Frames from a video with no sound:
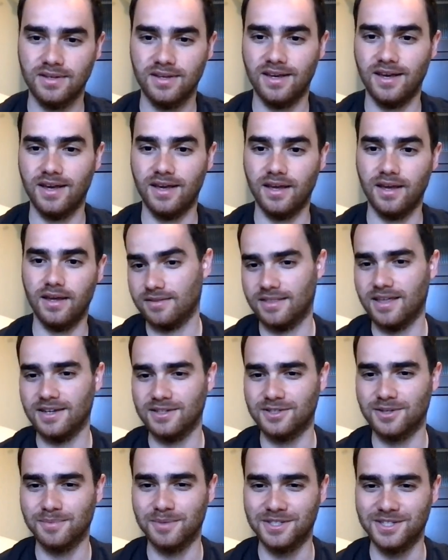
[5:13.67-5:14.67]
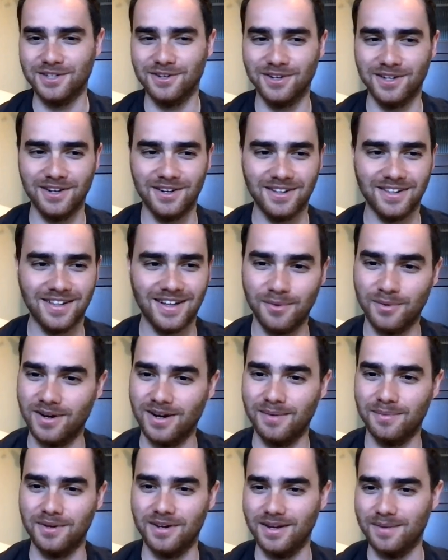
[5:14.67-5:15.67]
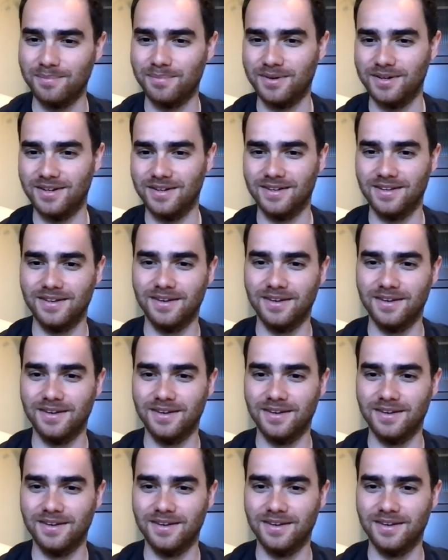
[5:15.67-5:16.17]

And thanks to Material, we're able to input